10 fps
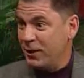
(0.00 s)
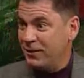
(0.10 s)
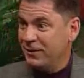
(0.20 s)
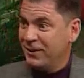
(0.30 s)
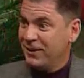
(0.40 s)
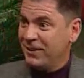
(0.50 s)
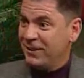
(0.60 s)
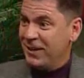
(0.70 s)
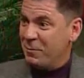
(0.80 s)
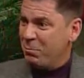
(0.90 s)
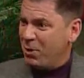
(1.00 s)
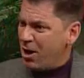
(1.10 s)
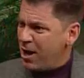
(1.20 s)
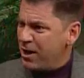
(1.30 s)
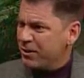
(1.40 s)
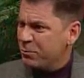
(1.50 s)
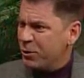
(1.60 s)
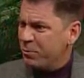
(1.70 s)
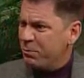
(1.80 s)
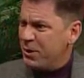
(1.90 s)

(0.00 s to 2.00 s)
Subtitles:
and blogs where